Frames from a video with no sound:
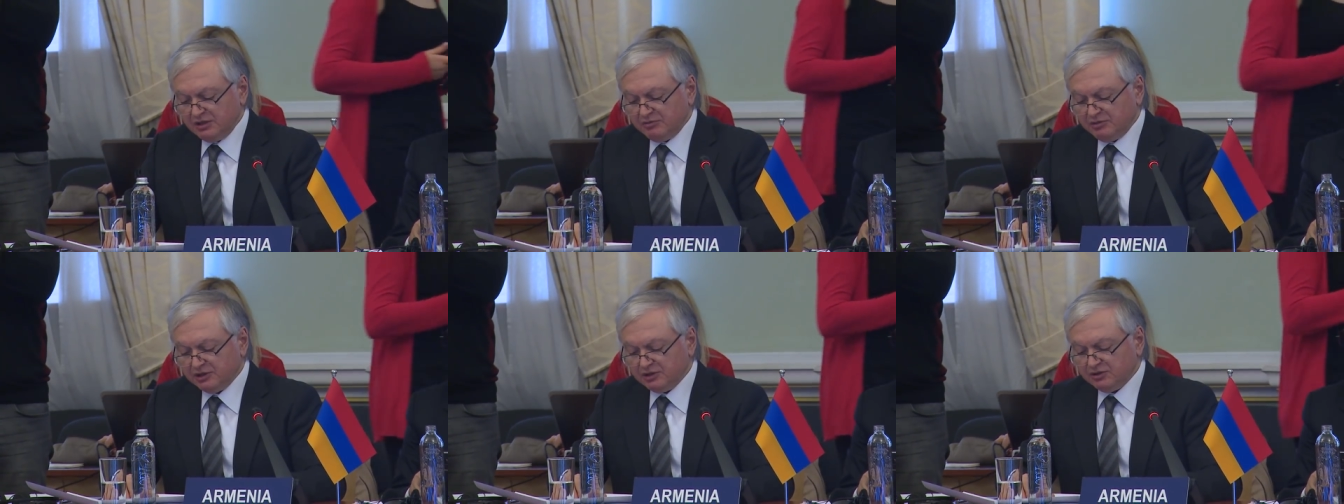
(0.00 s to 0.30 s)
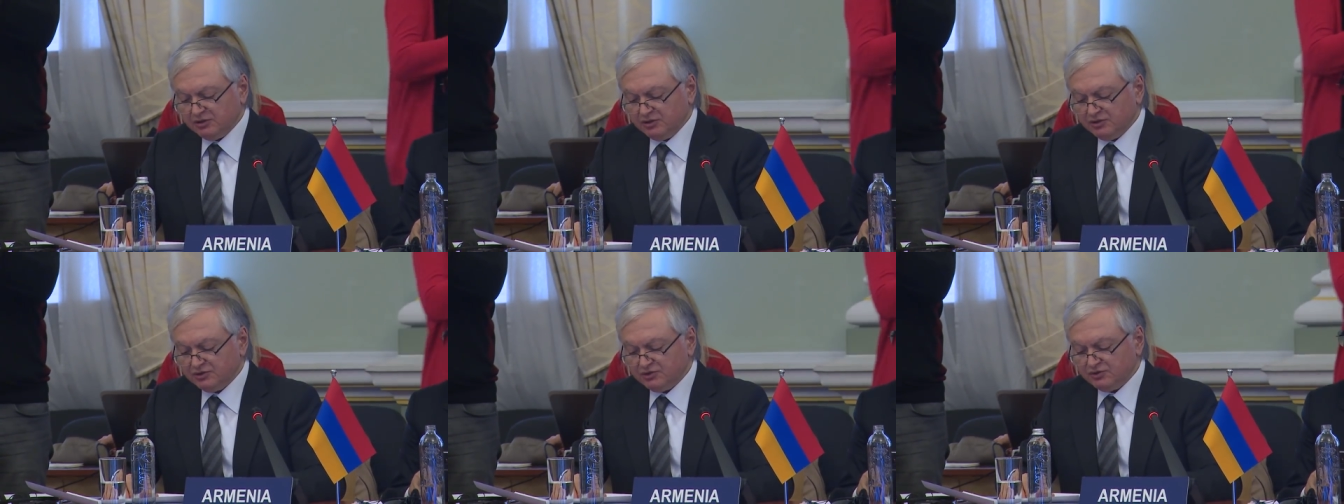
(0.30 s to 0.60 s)
but
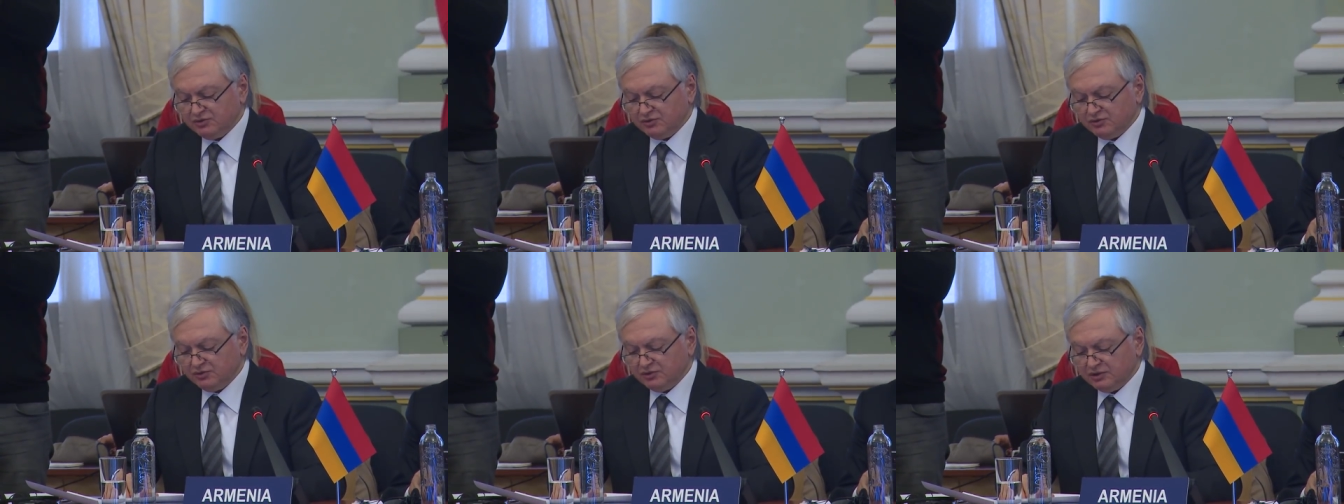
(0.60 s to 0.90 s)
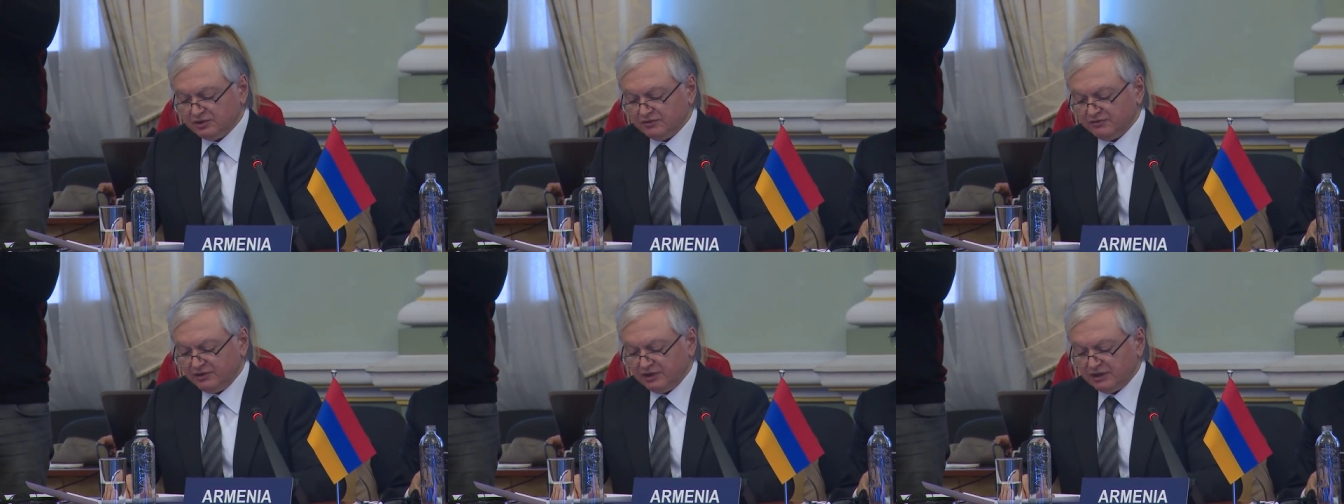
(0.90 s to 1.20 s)
also
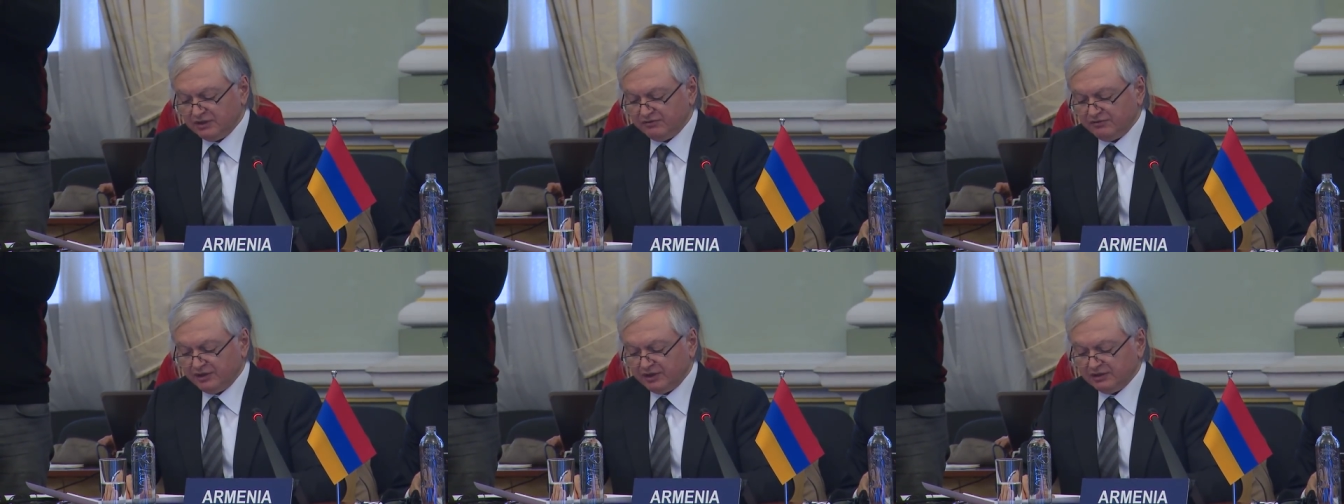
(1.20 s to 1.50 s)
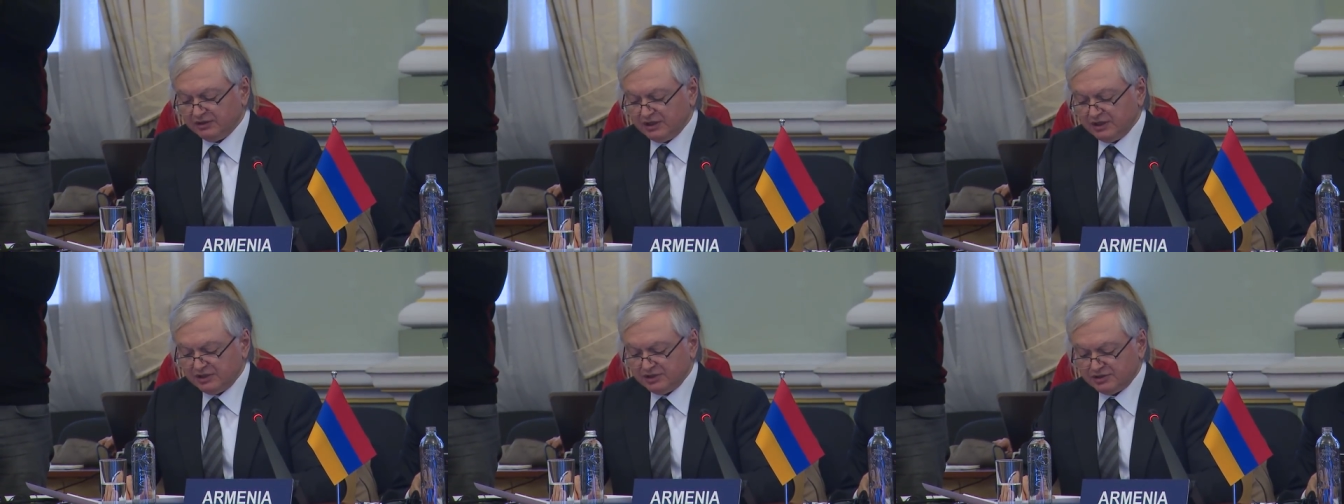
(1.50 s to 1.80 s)
the very
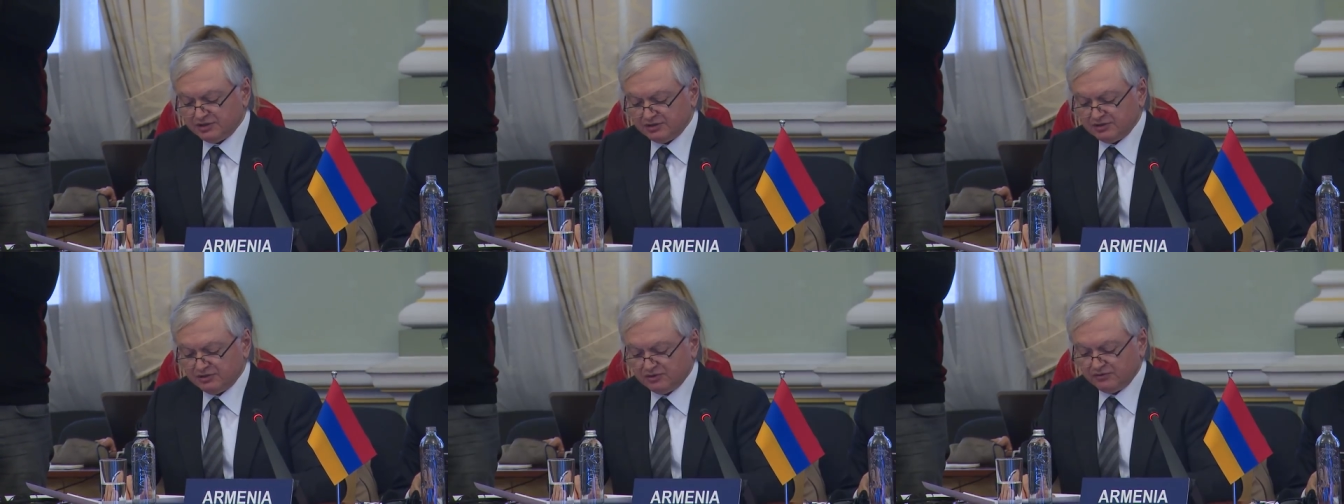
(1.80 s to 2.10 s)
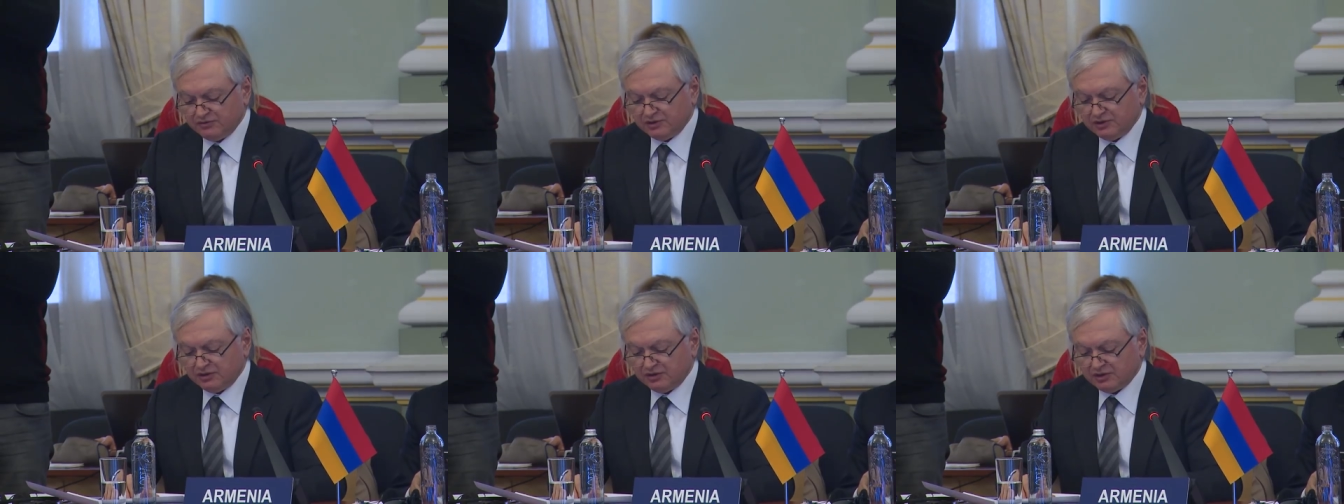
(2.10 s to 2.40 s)
foundations
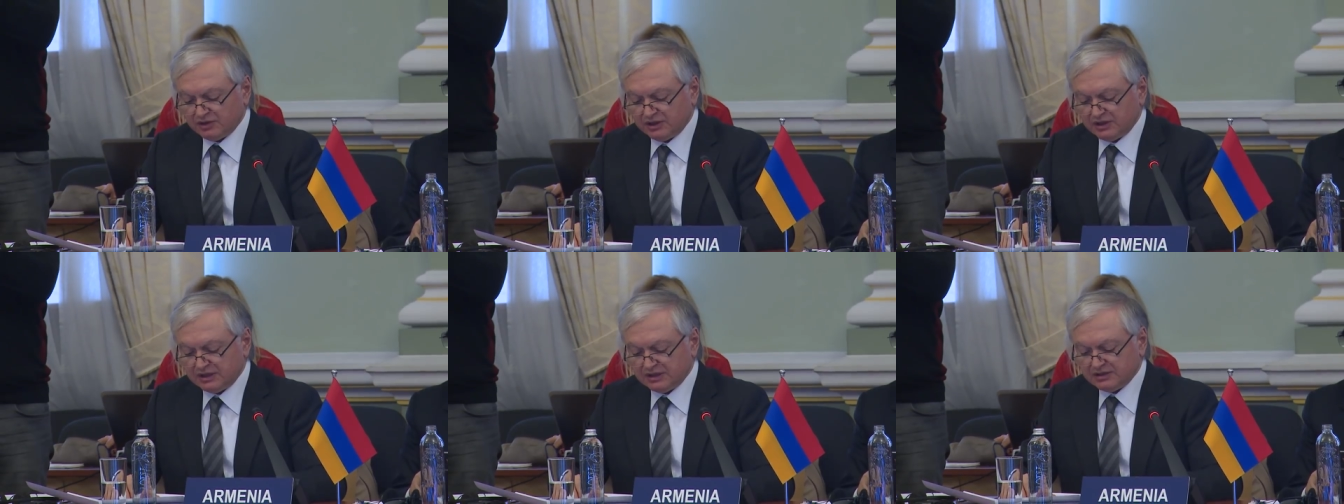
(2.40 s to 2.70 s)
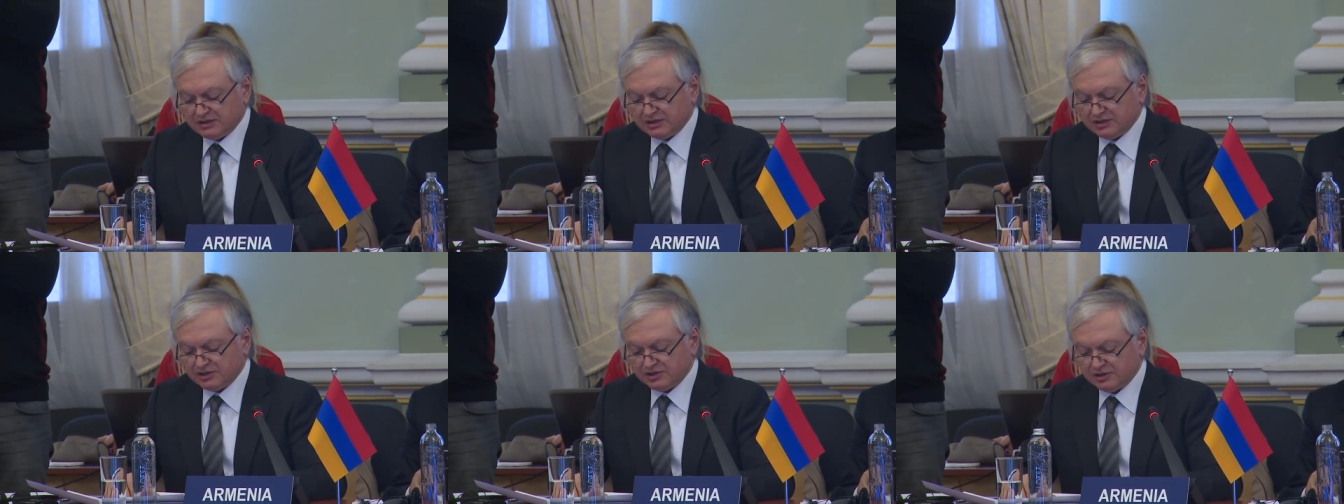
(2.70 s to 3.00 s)
of the
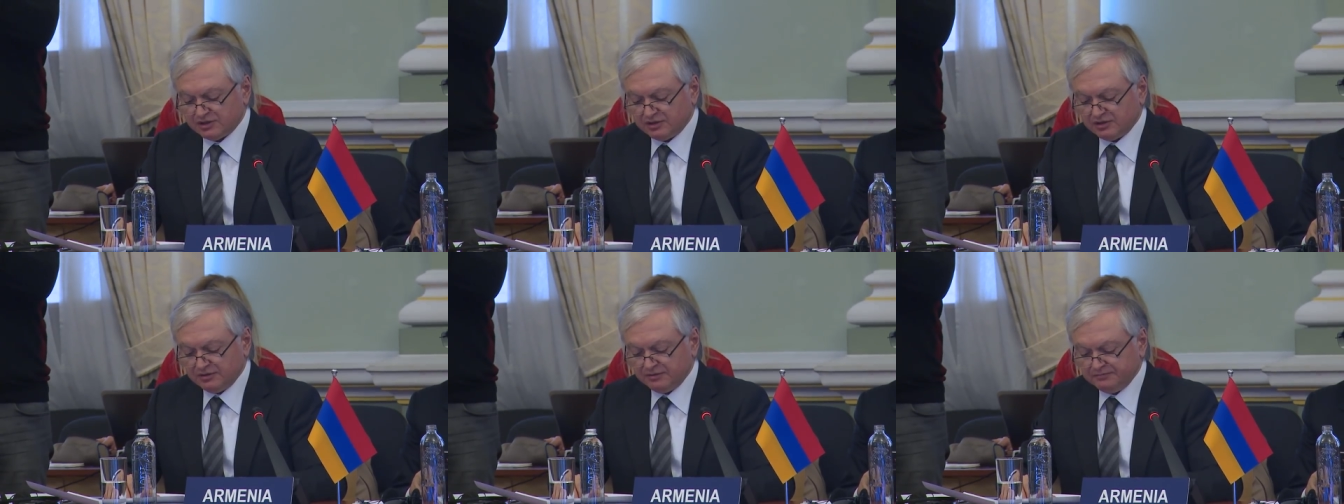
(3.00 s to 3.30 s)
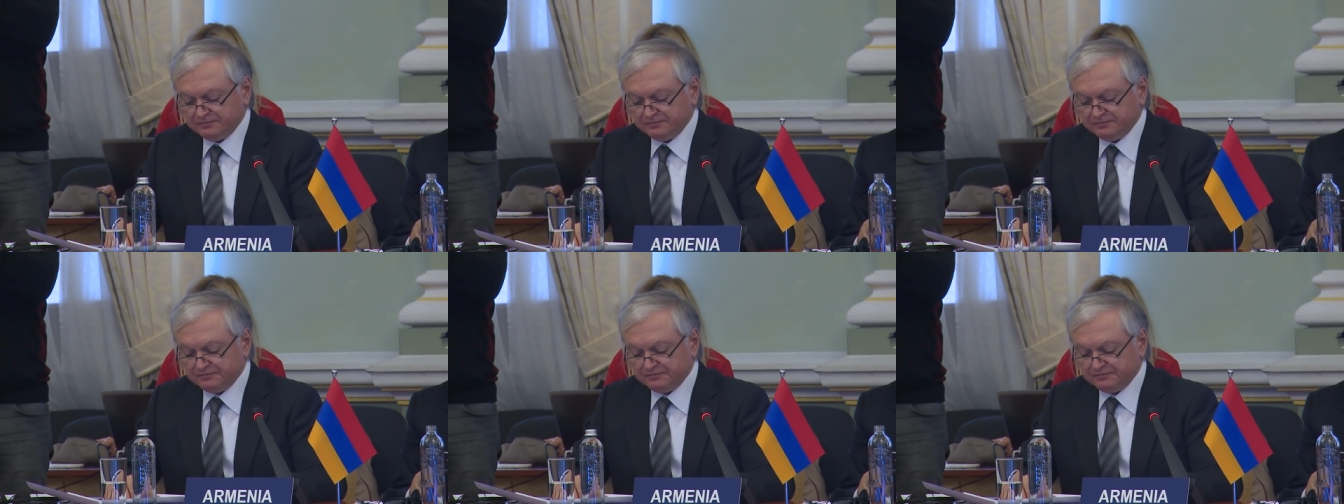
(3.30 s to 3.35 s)
organization.